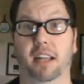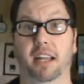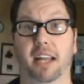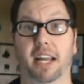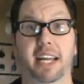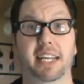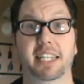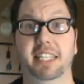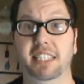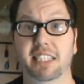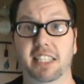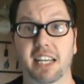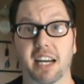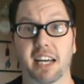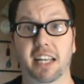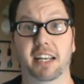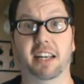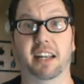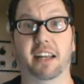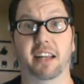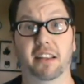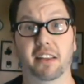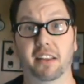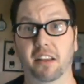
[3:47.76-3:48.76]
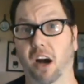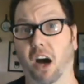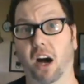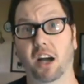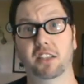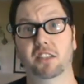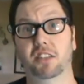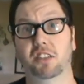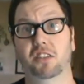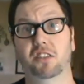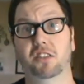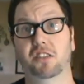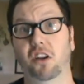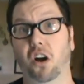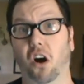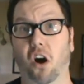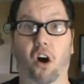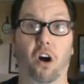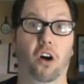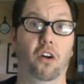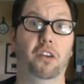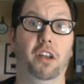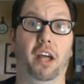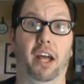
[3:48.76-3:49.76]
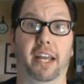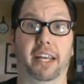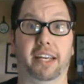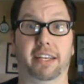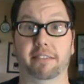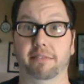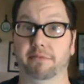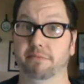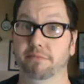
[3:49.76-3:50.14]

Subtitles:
It's done. Oscars all night.